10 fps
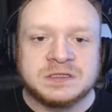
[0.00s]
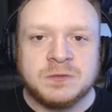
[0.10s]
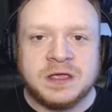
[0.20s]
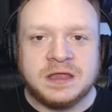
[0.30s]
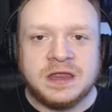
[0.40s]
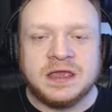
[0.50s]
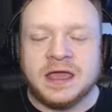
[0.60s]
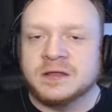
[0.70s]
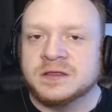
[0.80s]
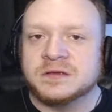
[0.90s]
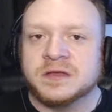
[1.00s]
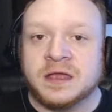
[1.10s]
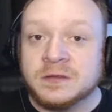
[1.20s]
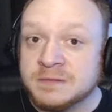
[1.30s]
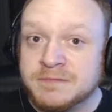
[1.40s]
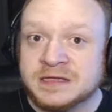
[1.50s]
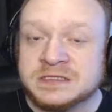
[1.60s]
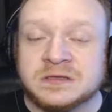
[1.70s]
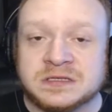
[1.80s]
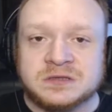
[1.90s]
Awakening, Elden
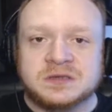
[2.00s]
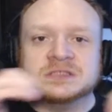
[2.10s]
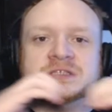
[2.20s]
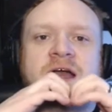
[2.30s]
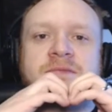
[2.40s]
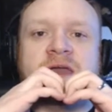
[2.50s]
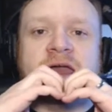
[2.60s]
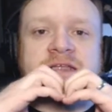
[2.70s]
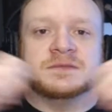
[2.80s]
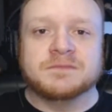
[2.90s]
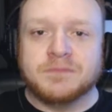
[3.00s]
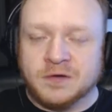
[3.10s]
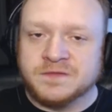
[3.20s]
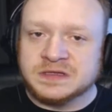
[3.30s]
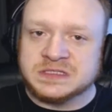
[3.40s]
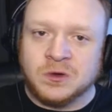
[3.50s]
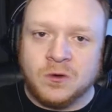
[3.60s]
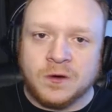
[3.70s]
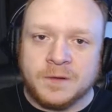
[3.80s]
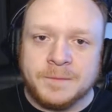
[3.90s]
Pixels, good job, guys. Perfect
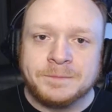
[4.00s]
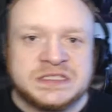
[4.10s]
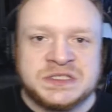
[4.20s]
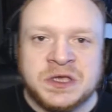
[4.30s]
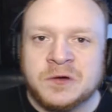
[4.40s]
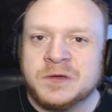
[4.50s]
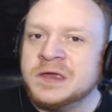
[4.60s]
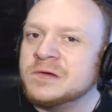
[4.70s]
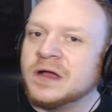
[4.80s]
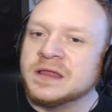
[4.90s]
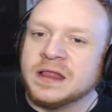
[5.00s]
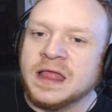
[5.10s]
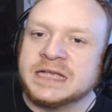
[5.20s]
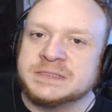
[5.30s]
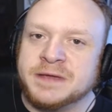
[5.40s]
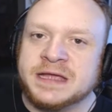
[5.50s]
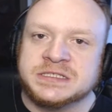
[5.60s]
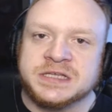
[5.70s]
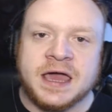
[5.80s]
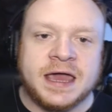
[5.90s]
score. So here on the last
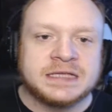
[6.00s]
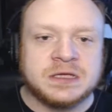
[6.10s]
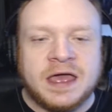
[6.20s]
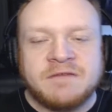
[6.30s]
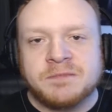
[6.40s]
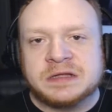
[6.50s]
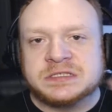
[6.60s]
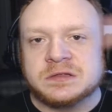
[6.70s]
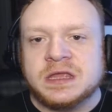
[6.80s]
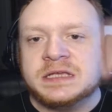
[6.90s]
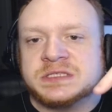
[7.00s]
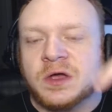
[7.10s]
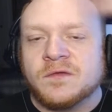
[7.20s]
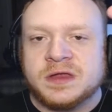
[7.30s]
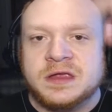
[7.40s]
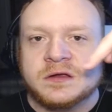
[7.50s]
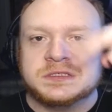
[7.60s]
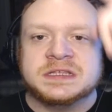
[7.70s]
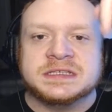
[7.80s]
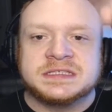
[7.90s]
page, guys, I'll have a bunch of links over here
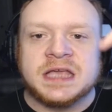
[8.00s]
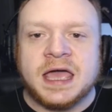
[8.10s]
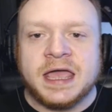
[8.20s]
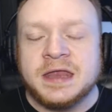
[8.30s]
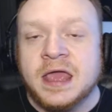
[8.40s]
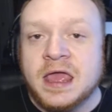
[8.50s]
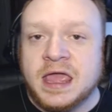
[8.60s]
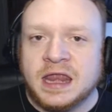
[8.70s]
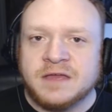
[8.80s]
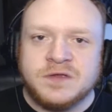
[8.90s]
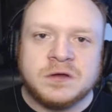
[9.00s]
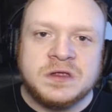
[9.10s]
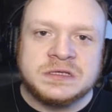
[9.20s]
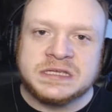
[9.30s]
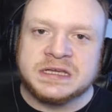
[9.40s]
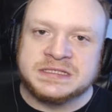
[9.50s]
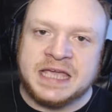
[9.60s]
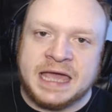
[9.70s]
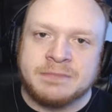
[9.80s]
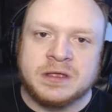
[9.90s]
to the side, and if you're using a
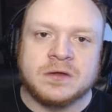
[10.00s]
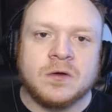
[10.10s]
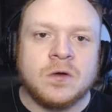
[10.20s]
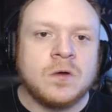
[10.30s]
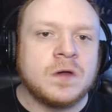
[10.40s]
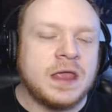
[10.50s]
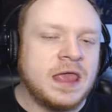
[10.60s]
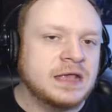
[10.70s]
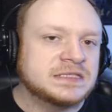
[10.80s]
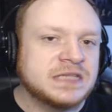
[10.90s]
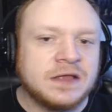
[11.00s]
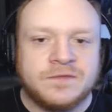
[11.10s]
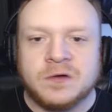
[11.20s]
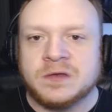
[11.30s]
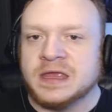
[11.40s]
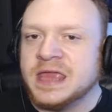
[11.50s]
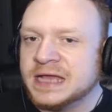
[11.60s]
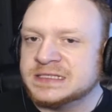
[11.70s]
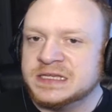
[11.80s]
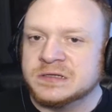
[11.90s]
tablet or a cell phone and
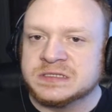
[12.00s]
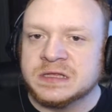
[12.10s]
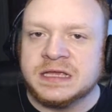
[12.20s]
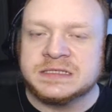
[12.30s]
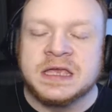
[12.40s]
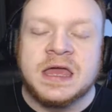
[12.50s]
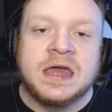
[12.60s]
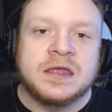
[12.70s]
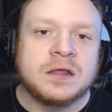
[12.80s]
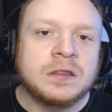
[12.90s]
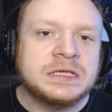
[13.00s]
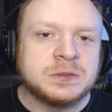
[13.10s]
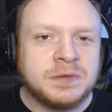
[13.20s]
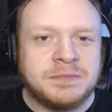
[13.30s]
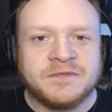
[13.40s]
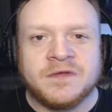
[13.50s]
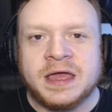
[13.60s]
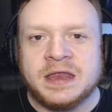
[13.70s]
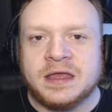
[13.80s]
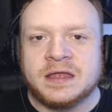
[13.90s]
can't see those links, the links will be
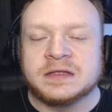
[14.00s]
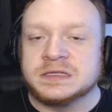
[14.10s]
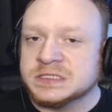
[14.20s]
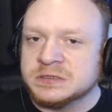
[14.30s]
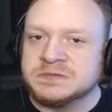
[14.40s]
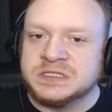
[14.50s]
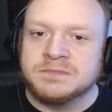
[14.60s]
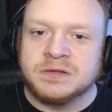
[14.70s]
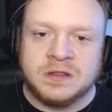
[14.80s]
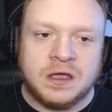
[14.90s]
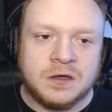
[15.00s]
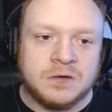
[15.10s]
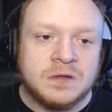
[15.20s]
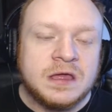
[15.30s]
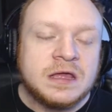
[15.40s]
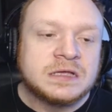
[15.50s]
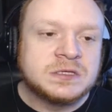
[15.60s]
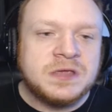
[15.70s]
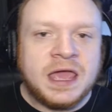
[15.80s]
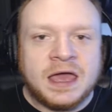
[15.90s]
provided in the description below.
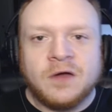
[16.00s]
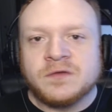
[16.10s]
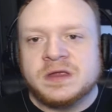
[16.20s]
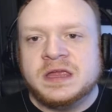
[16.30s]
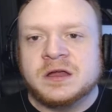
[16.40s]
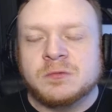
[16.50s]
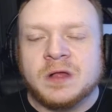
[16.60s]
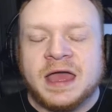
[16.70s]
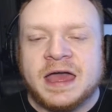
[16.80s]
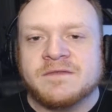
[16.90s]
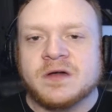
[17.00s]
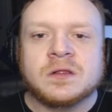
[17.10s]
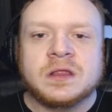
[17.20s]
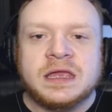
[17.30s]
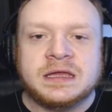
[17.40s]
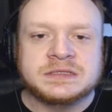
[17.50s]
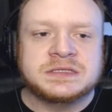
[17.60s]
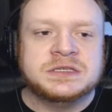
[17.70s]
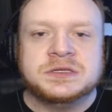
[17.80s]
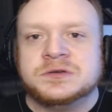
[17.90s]
So yeah, over here we'll have a link
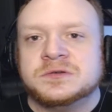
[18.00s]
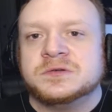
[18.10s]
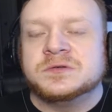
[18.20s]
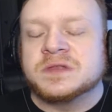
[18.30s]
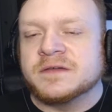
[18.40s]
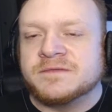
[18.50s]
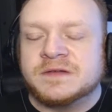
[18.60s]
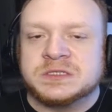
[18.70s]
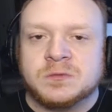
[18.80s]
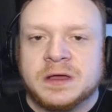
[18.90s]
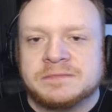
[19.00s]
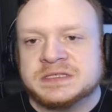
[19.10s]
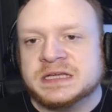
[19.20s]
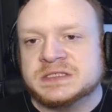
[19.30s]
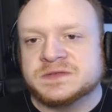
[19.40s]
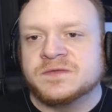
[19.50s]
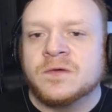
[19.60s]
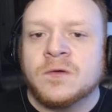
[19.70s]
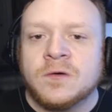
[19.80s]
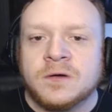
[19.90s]
to the official websites
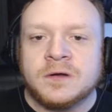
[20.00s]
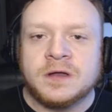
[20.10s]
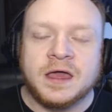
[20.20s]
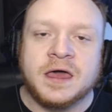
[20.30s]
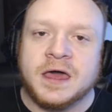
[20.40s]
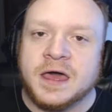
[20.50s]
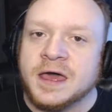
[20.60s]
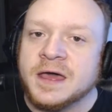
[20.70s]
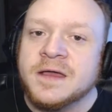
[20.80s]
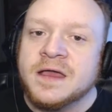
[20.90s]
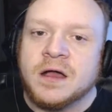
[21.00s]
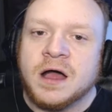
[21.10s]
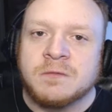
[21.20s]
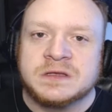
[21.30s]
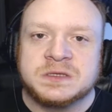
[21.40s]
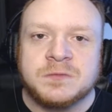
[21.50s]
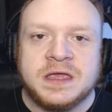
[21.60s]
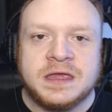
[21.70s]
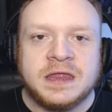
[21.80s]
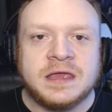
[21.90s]
for Alwa'S
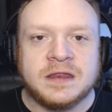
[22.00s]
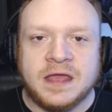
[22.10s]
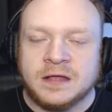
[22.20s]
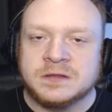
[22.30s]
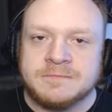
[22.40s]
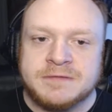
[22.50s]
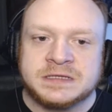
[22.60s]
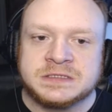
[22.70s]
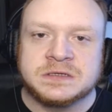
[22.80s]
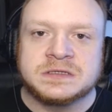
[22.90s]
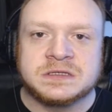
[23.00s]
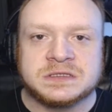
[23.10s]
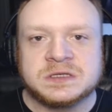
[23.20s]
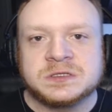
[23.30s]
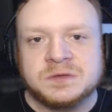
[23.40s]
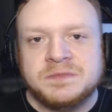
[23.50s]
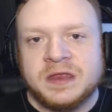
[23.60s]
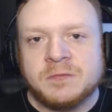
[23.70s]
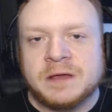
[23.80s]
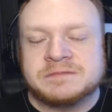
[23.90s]
Awakening and Elden Pixels, the social
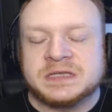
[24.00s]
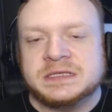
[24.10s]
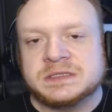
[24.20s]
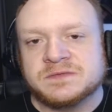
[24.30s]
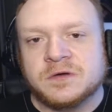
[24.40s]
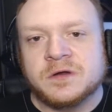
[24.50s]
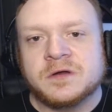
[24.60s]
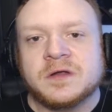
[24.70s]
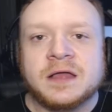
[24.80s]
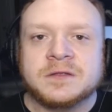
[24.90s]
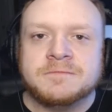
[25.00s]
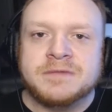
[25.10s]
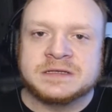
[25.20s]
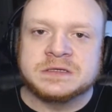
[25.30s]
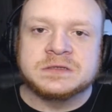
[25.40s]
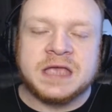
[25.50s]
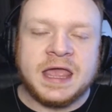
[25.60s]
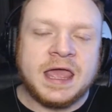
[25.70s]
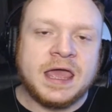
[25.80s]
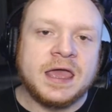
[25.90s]
media websites for Elden Pixels
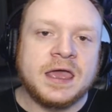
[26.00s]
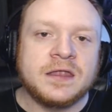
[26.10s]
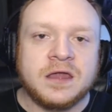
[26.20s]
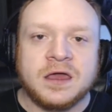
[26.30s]
and